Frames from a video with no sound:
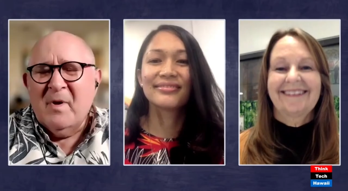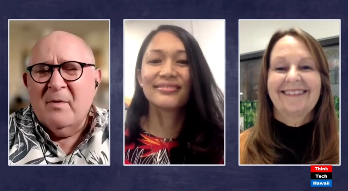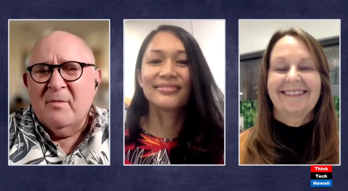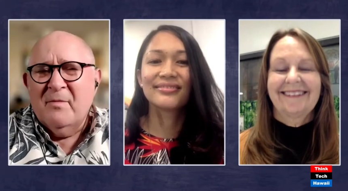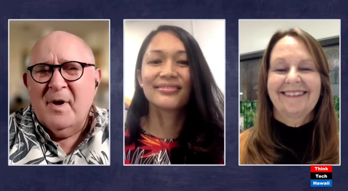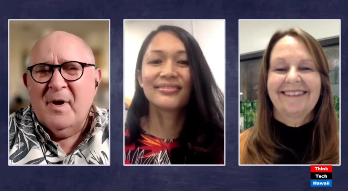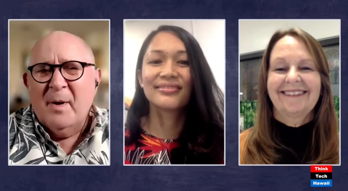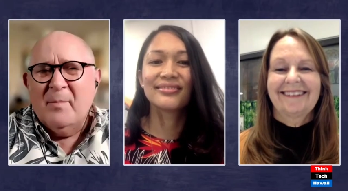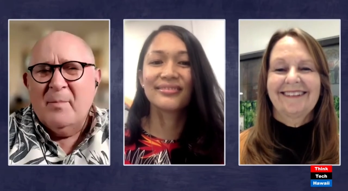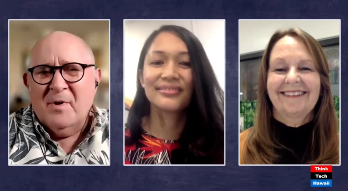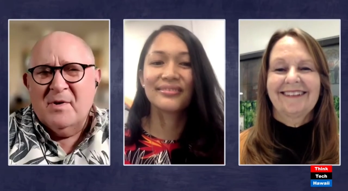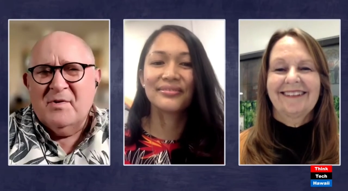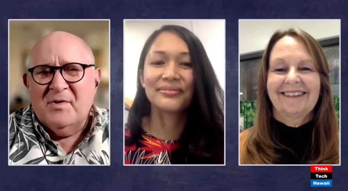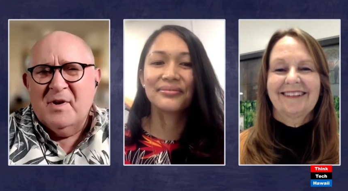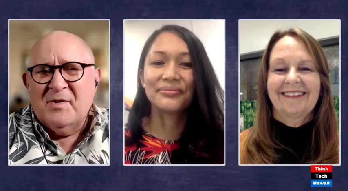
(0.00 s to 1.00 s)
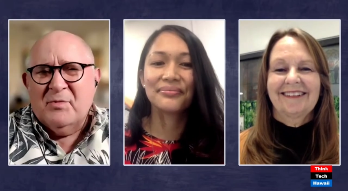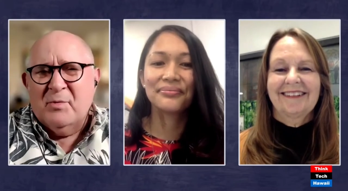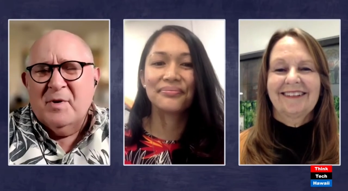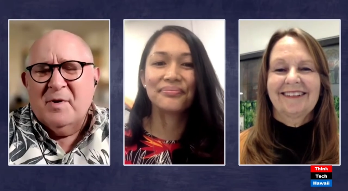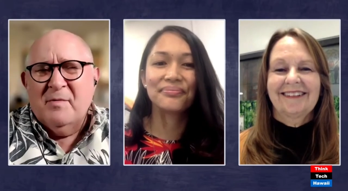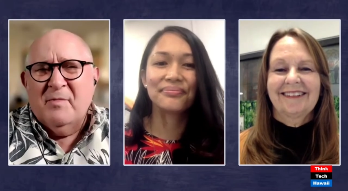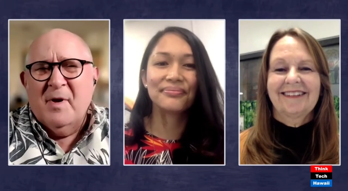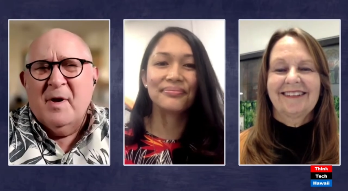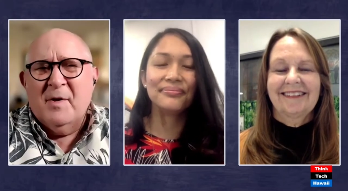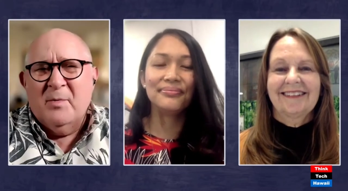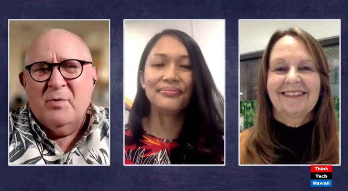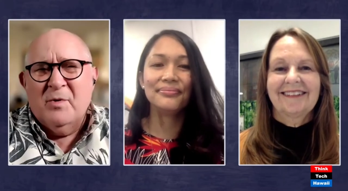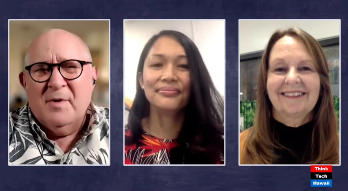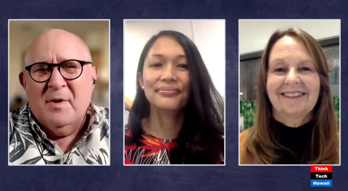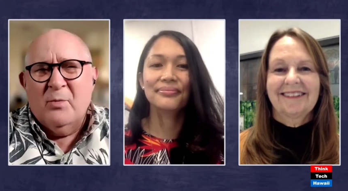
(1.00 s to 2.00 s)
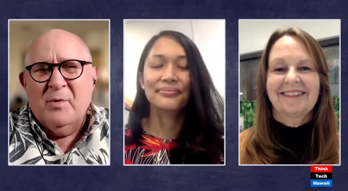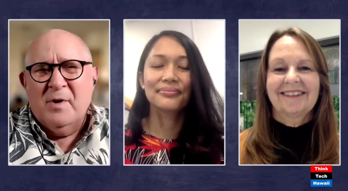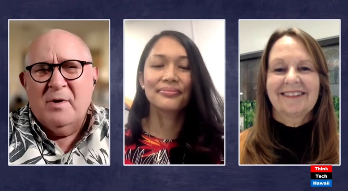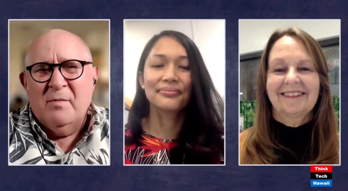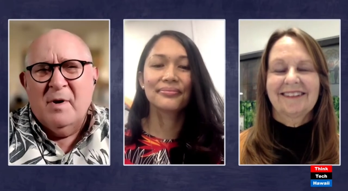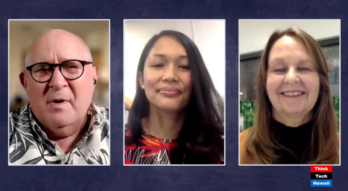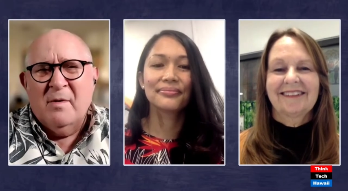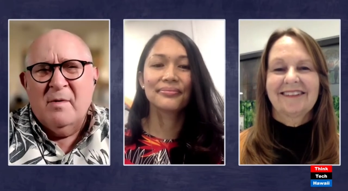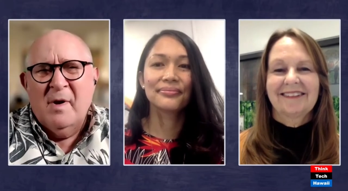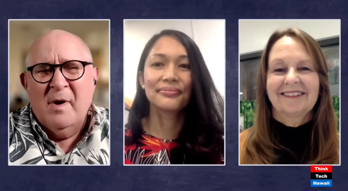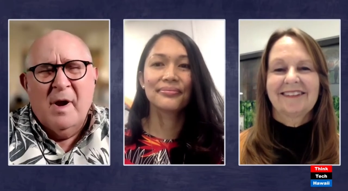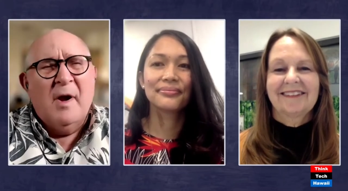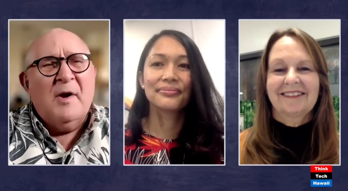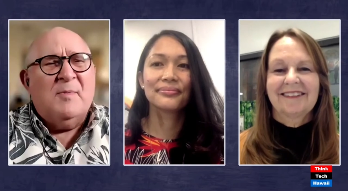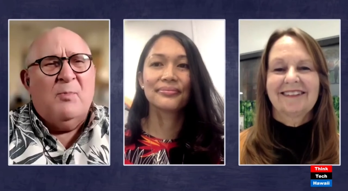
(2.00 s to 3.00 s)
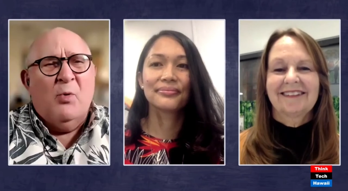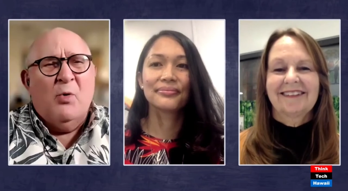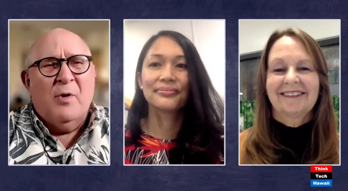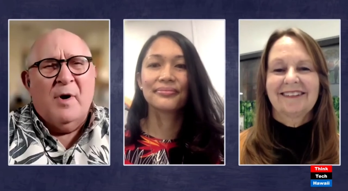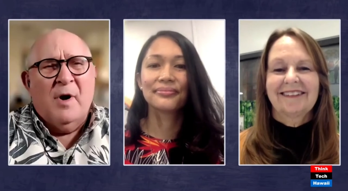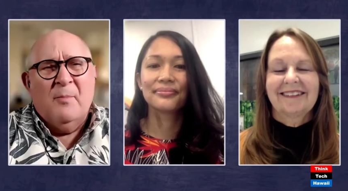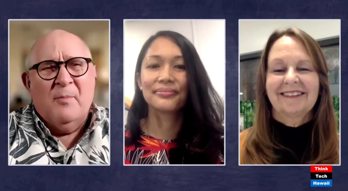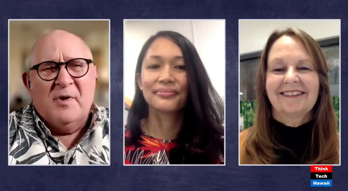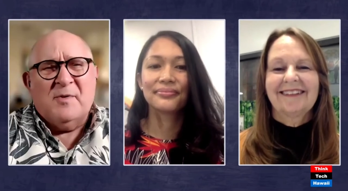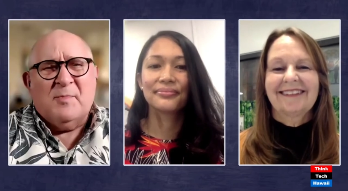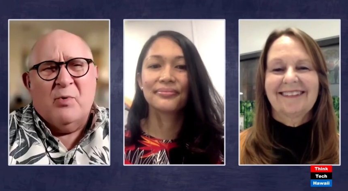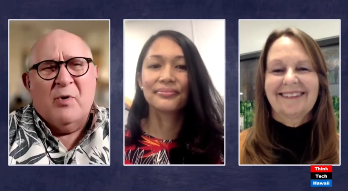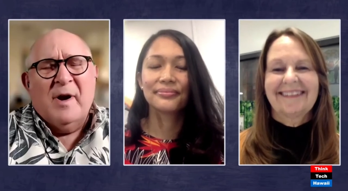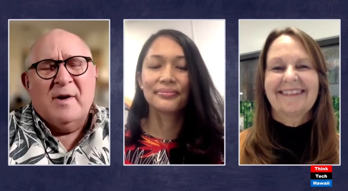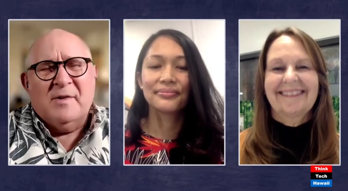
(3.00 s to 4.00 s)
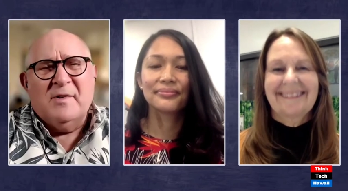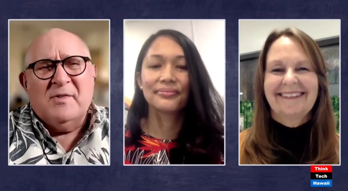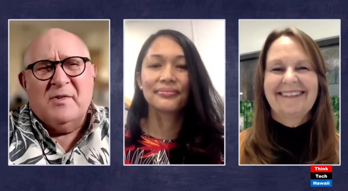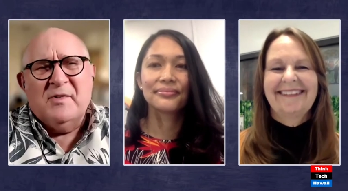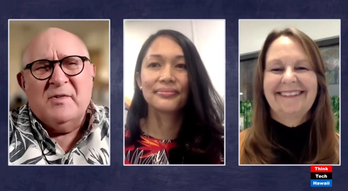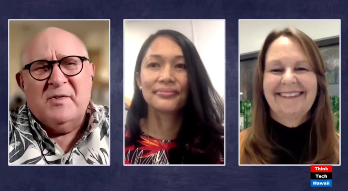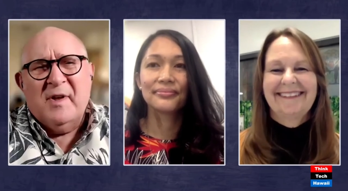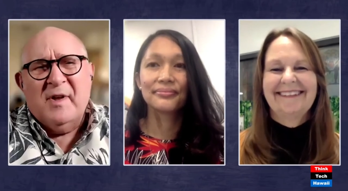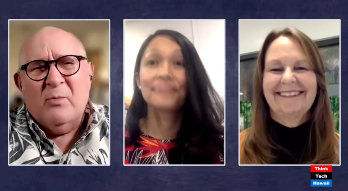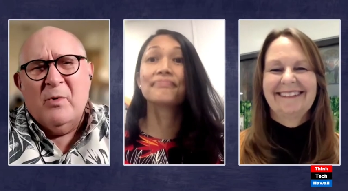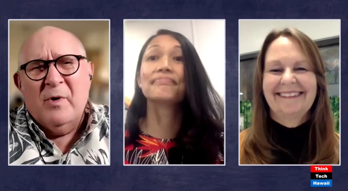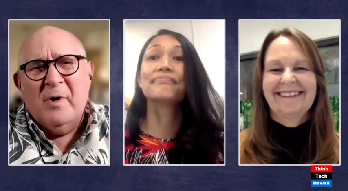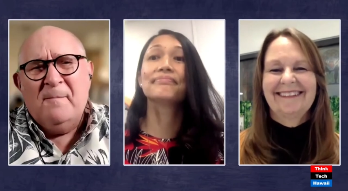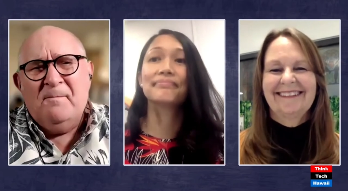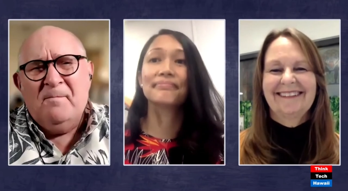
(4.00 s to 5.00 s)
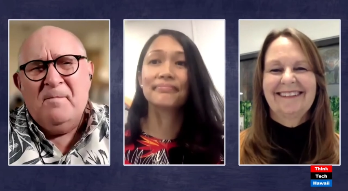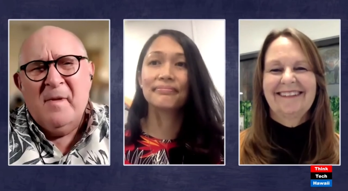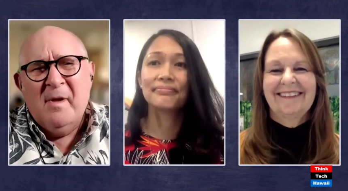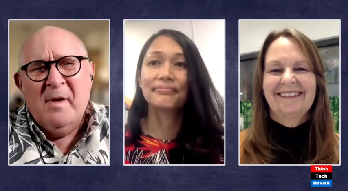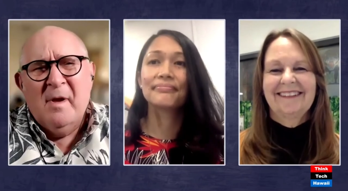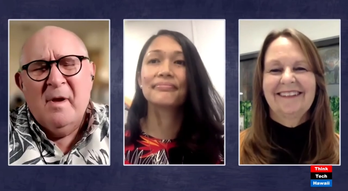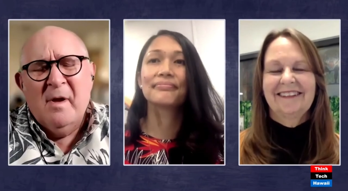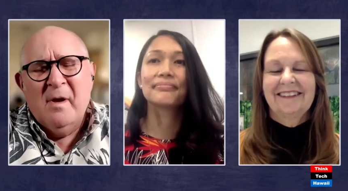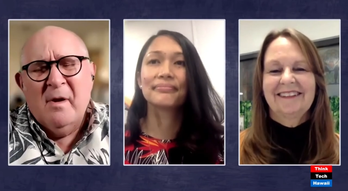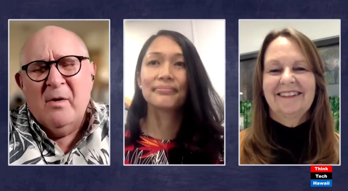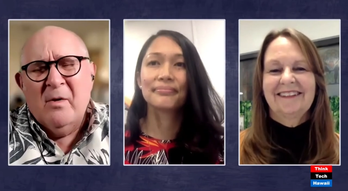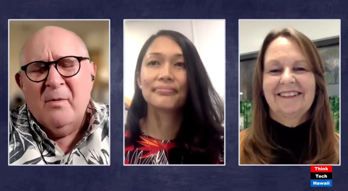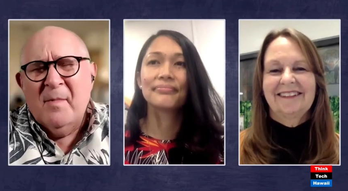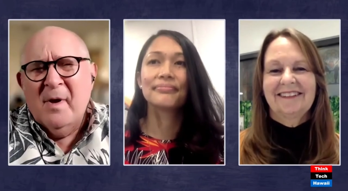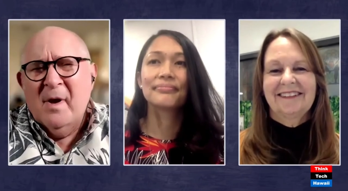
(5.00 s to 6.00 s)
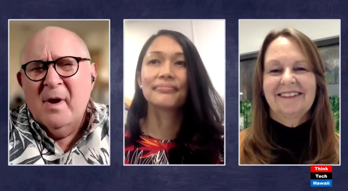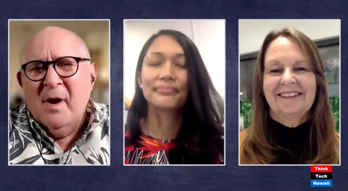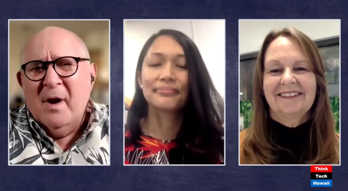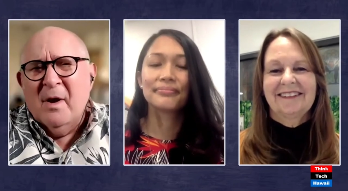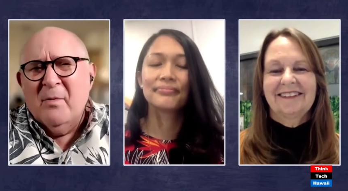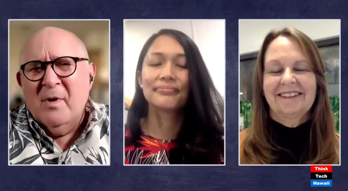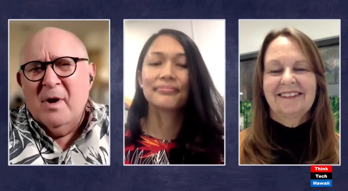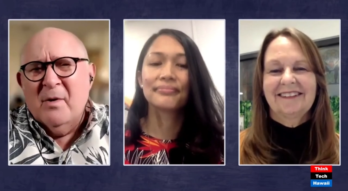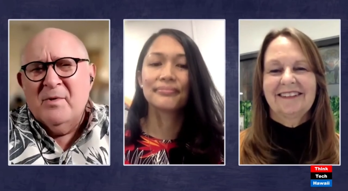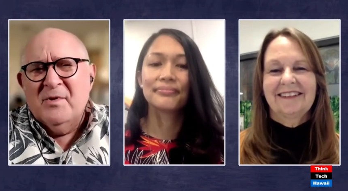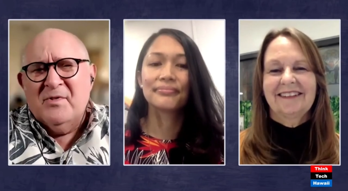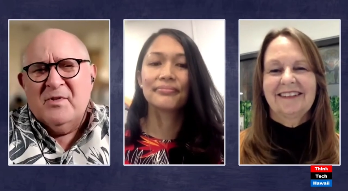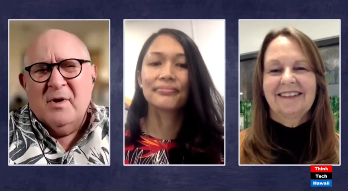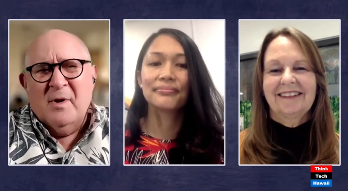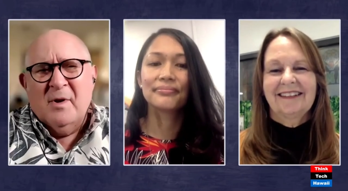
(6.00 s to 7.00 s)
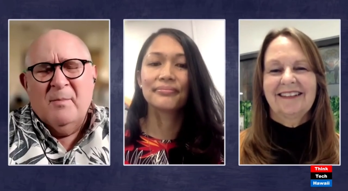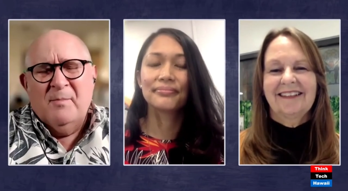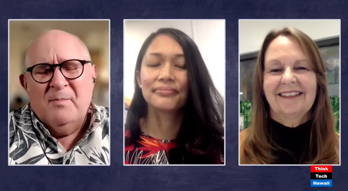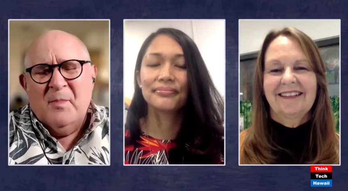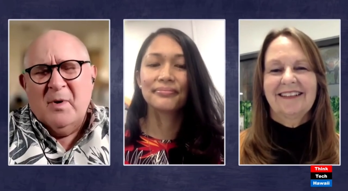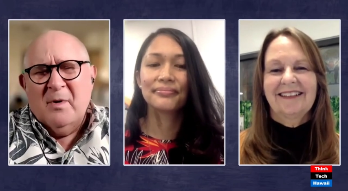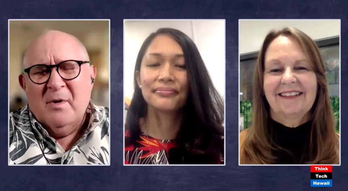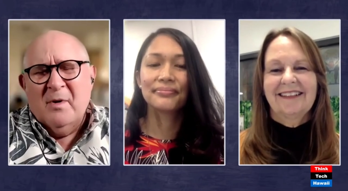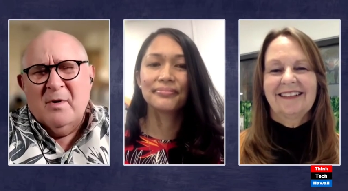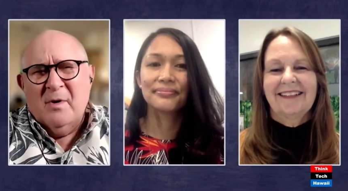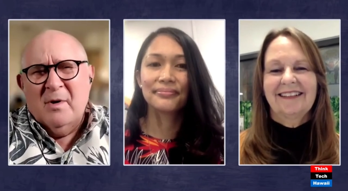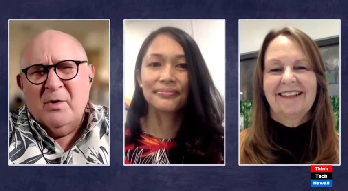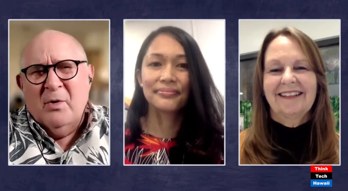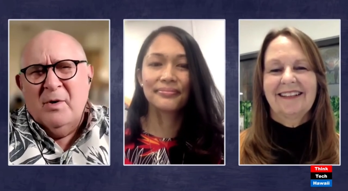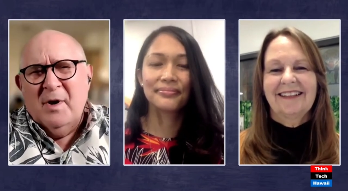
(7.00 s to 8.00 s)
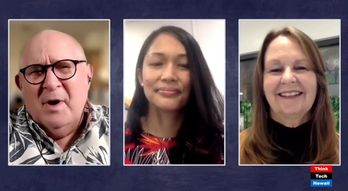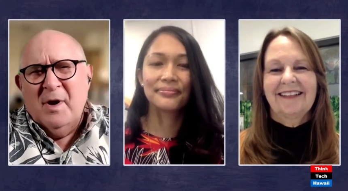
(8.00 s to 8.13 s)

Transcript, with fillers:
Speaker 1: Oh, fabulous. That's really valuable that we can uh, export our best practices that way. You know, I, I was um, uh, going